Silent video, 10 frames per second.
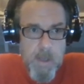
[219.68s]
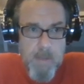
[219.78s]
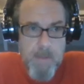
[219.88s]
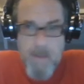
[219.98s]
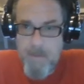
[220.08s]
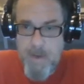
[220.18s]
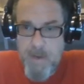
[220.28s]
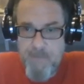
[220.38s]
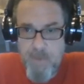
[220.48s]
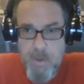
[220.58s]
Bobby
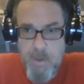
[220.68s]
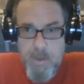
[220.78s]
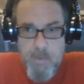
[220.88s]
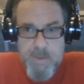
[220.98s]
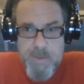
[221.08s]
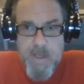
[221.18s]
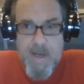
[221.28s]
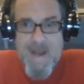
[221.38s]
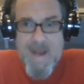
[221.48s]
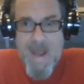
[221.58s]
Pettiford uh, was not
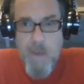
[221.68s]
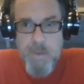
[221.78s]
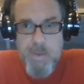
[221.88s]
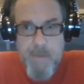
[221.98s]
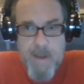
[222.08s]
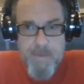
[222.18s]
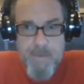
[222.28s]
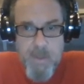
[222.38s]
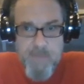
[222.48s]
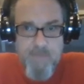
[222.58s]
allowed to be out
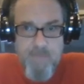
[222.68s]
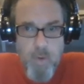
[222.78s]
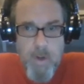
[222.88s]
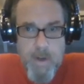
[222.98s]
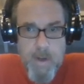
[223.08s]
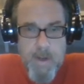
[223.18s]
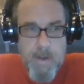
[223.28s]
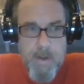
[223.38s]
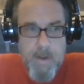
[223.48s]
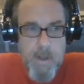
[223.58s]
there on the floor.
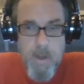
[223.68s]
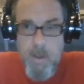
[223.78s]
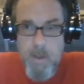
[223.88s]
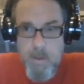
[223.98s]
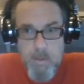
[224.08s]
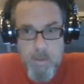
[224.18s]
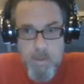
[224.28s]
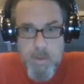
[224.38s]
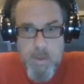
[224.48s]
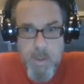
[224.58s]
you can,
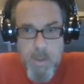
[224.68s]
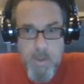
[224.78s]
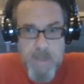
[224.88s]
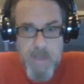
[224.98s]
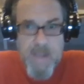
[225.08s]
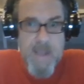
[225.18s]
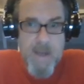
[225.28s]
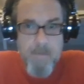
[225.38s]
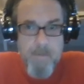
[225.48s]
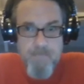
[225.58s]
you know, take
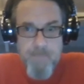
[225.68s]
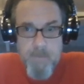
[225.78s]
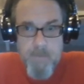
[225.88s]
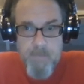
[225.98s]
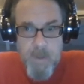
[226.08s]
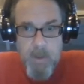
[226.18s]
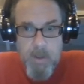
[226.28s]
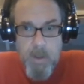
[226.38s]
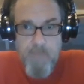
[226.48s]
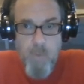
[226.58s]
that,
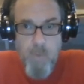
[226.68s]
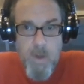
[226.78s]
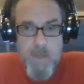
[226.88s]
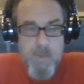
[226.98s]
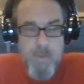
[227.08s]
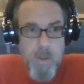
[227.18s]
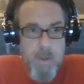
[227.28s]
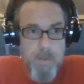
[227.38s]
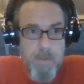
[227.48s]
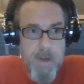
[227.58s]
you know, for what it's
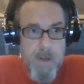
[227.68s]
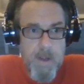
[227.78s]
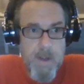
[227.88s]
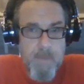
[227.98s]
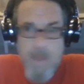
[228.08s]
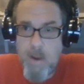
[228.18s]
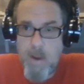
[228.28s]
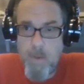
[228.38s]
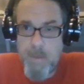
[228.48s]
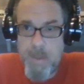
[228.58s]
worth. But uh, I
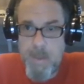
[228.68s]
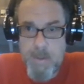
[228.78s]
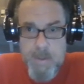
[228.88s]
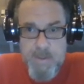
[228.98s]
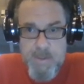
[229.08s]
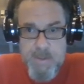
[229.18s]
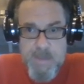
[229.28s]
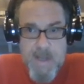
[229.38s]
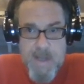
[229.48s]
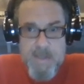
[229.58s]
hope that this
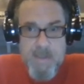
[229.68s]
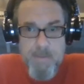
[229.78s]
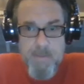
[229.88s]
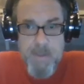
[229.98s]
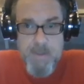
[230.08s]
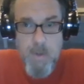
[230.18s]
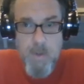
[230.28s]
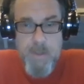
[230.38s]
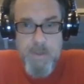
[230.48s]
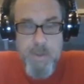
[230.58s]
is not something that's
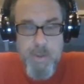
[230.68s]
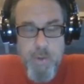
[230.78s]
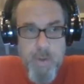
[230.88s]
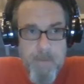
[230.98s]
going to